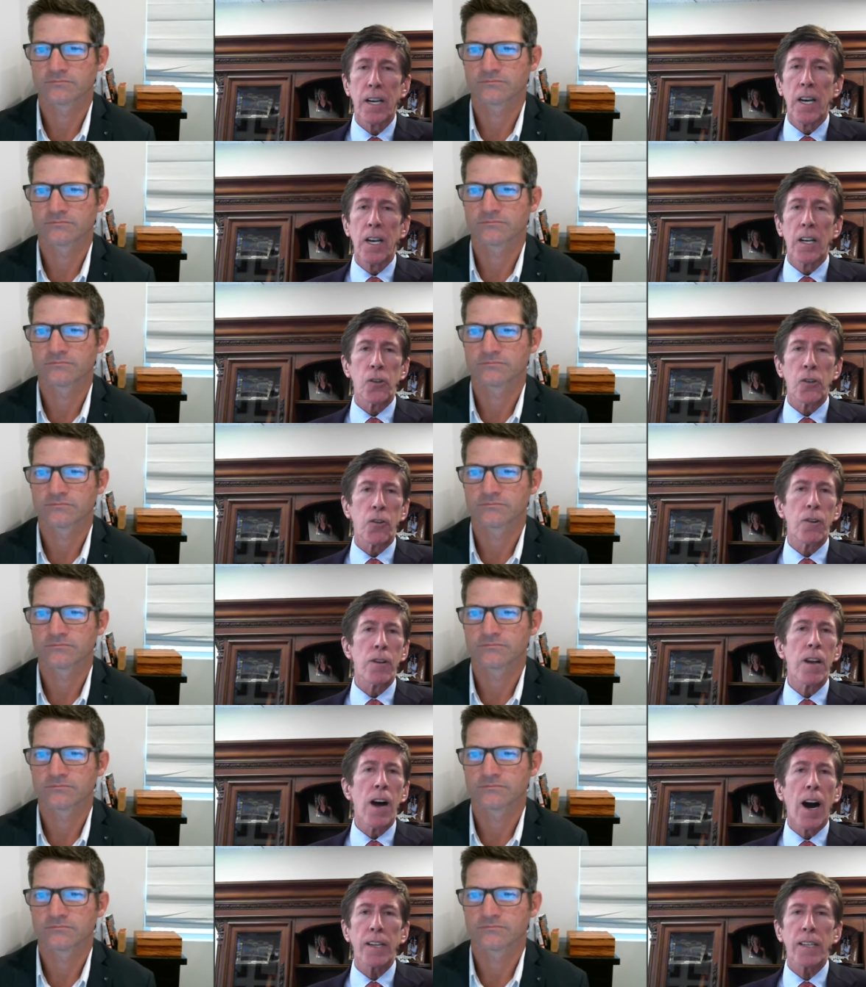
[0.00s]
Speaker 1: you're
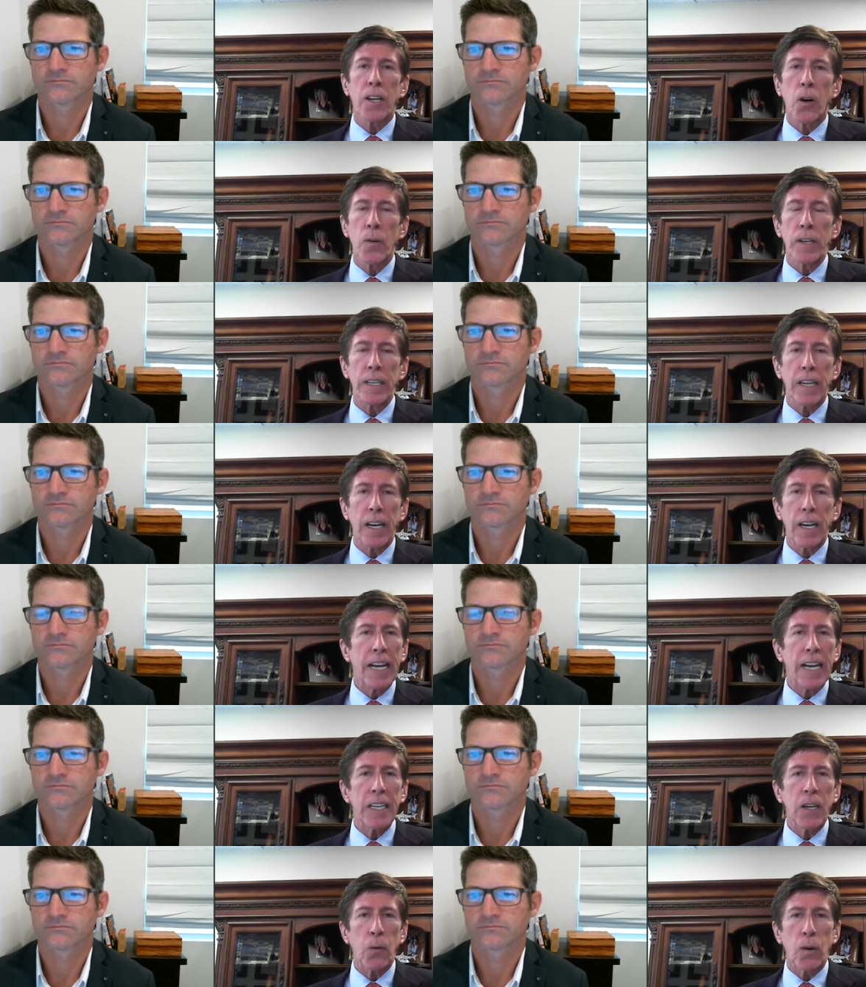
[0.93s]
not going to get
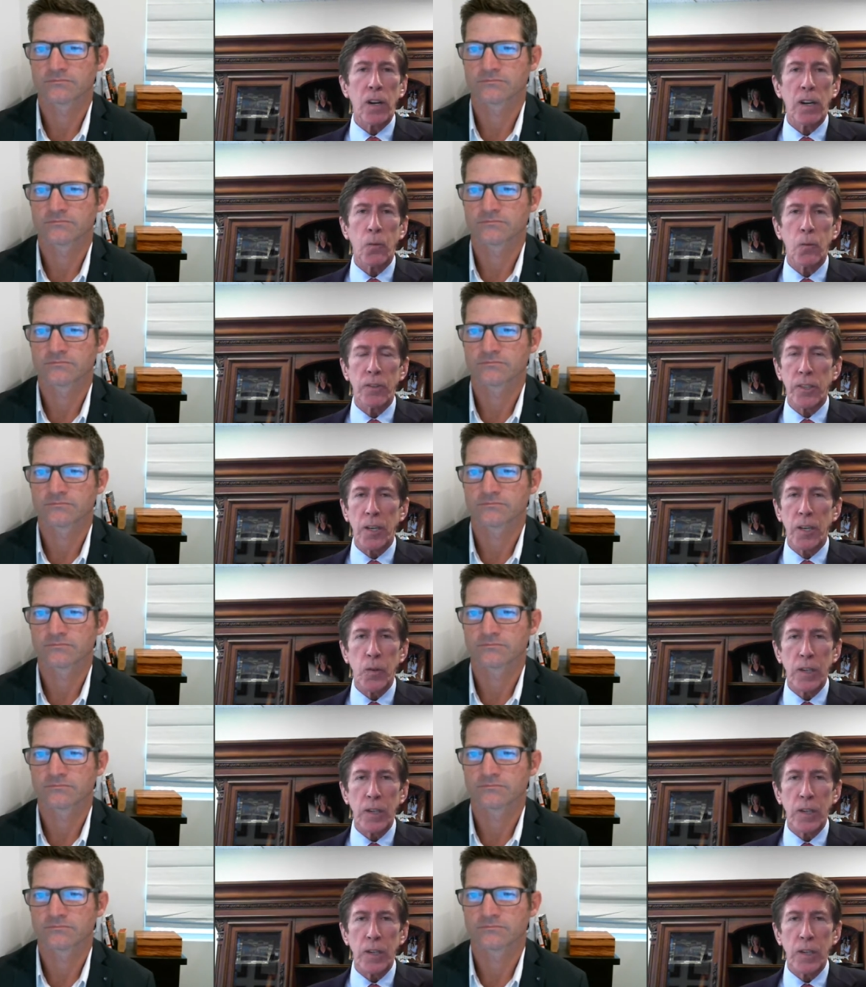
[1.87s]
anywhere where someone